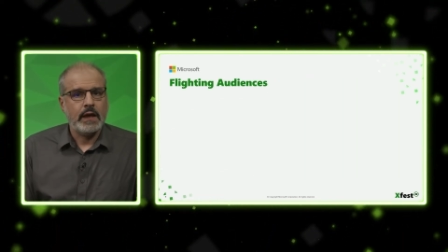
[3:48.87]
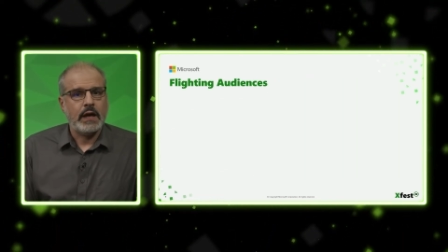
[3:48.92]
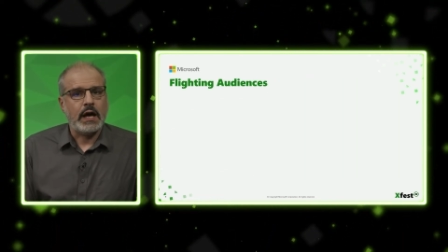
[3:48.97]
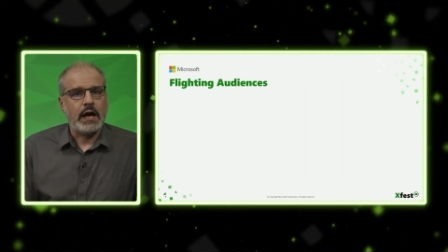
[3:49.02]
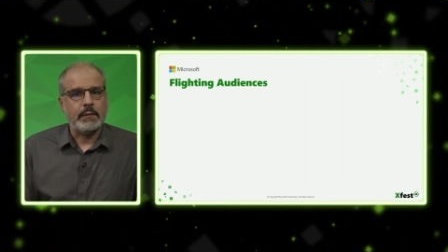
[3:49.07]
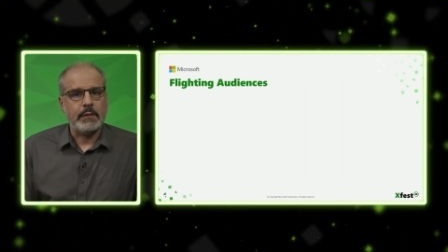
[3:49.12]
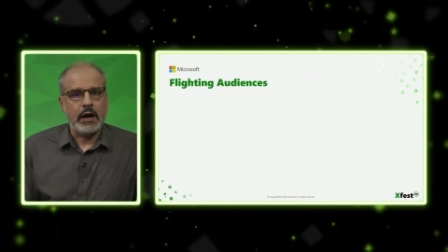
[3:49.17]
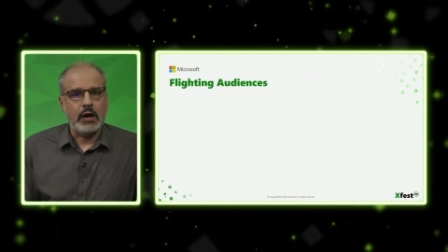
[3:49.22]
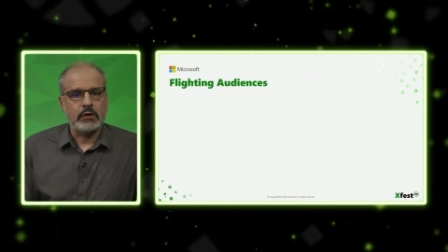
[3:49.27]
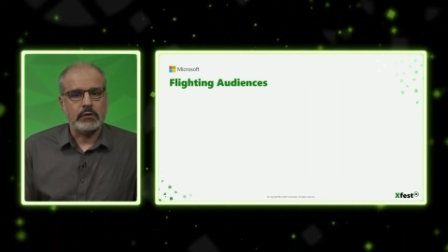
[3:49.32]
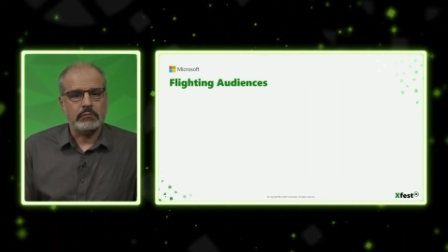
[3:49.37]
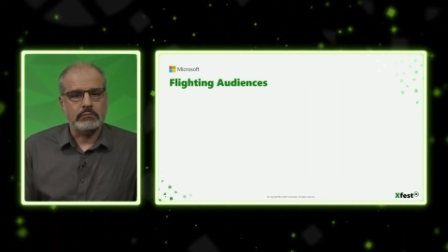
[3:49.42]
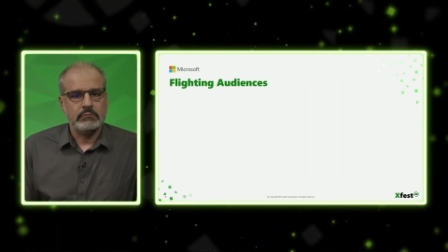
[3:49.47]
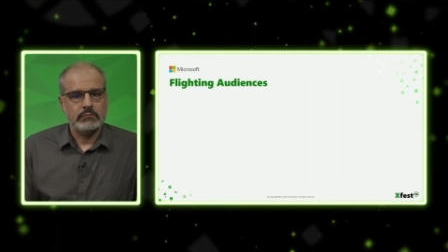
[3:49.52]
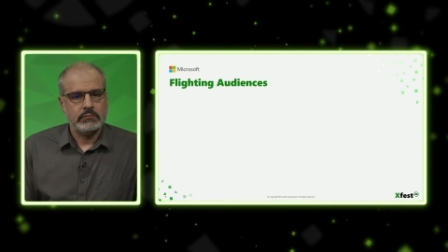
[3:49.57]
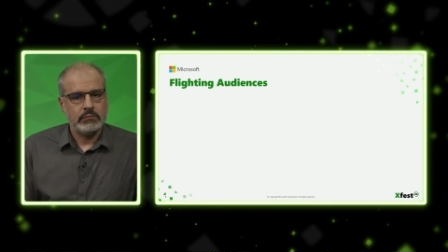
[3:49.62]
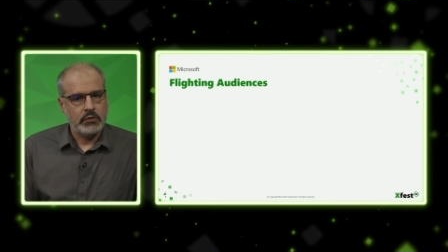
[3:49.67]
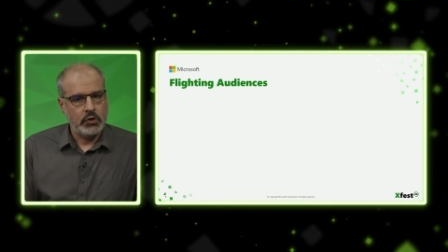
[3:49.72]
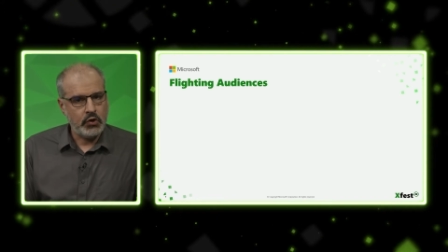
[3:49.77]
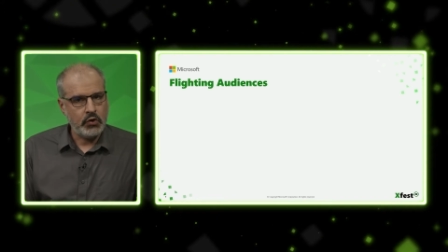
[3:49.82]
about
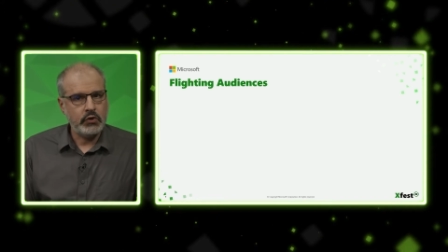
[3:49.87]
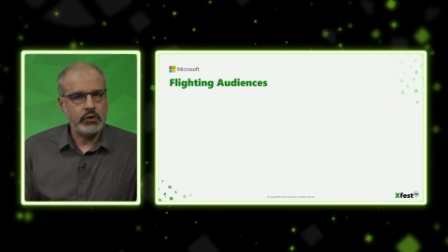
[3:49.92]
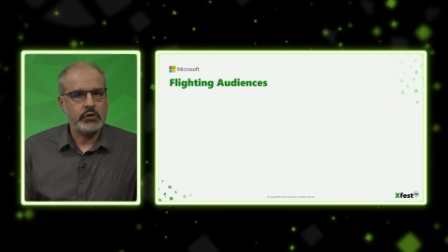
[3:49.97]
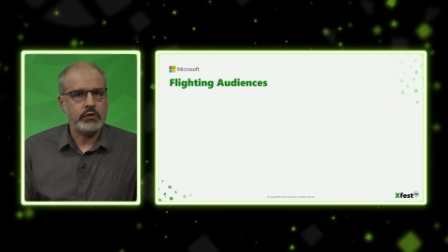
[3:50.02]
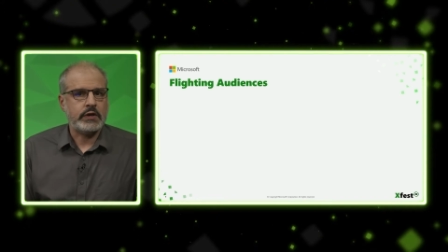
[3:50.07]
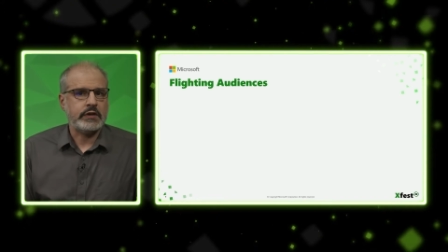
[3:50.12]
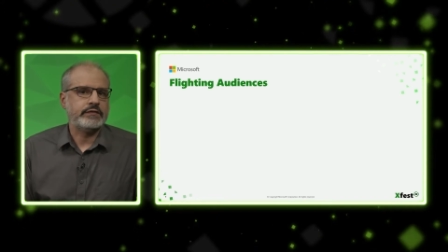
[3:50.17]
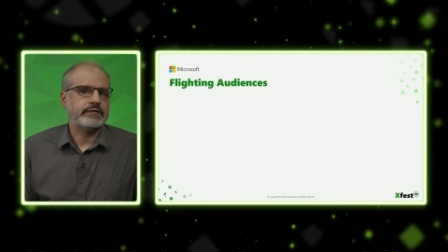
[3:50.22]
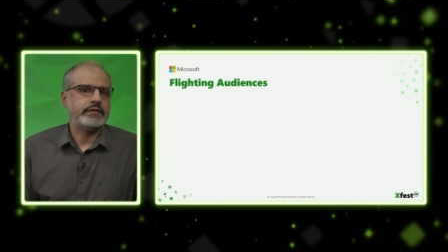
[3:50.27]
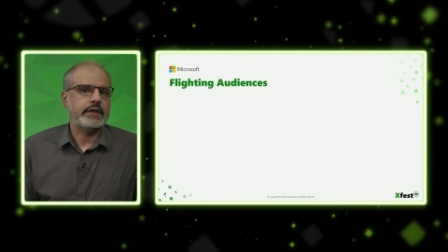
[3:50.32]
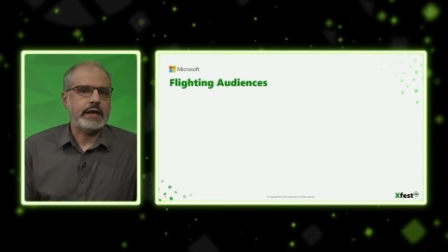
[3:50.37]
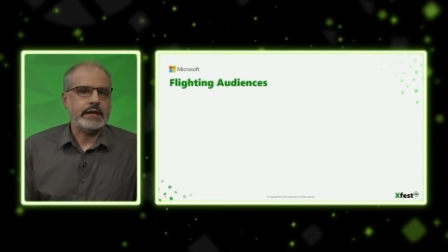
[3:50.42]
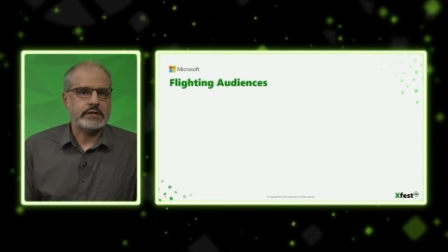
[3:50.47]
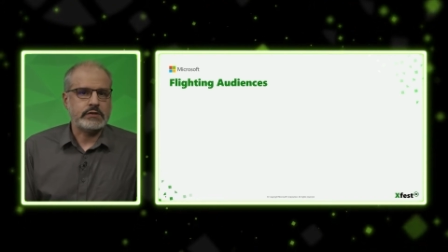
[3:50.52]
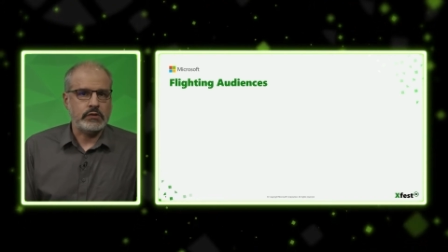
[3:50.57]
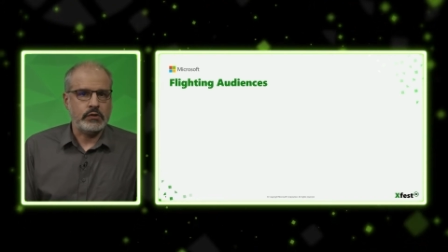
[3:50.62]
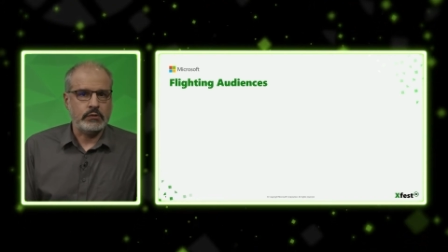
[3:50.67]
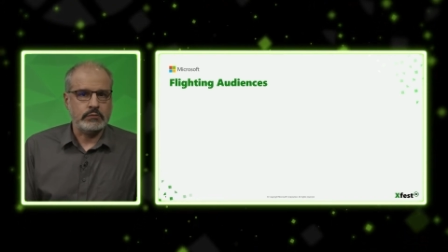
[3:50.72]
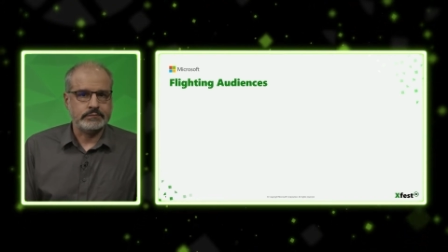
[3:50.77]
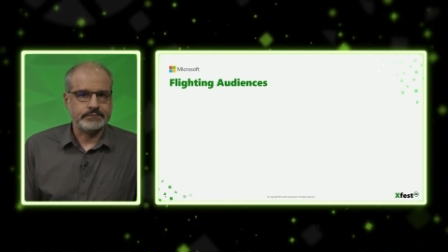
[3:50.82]
who you can flight
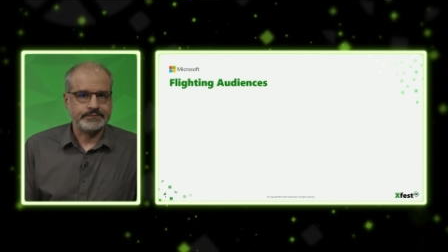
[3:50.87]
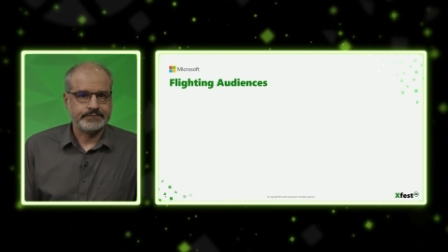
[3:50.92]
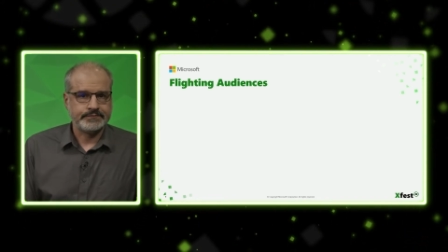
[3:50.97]
to.